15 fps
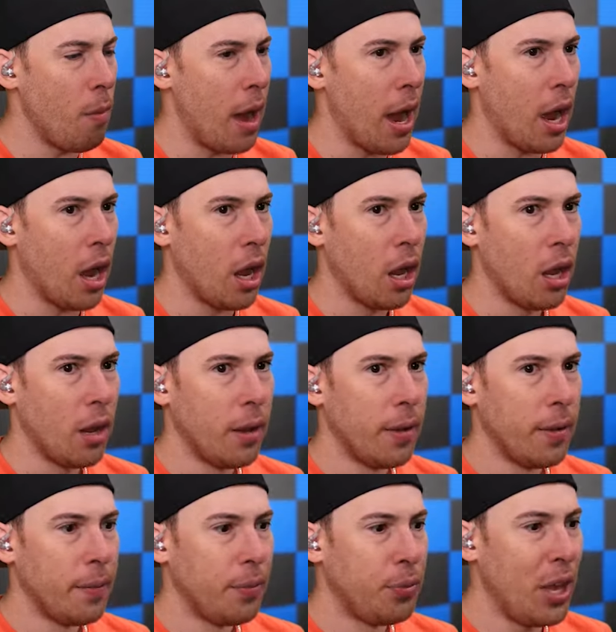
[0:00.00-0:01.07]
my
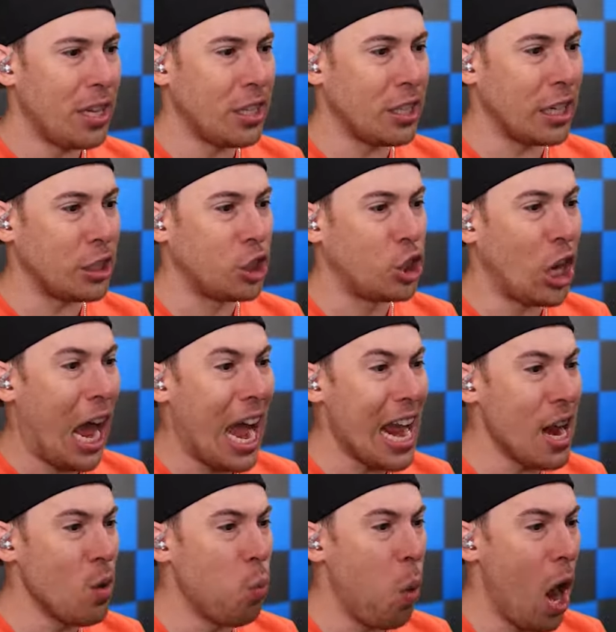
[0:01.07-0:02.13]
This is a
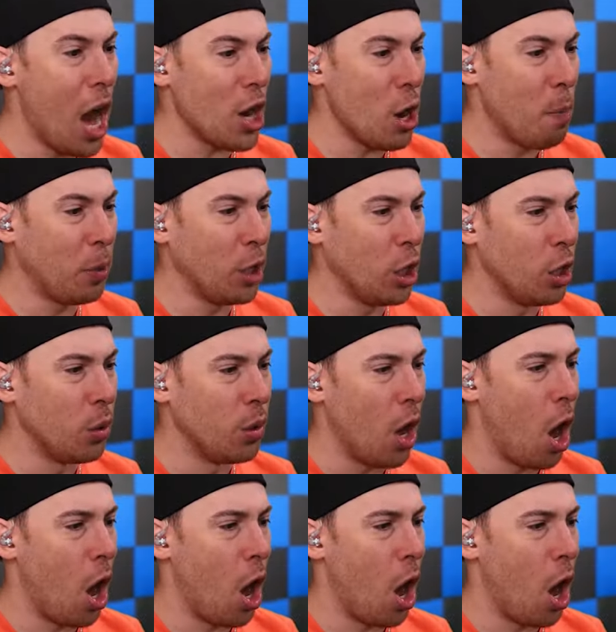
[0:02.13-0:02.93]
giant water balloon!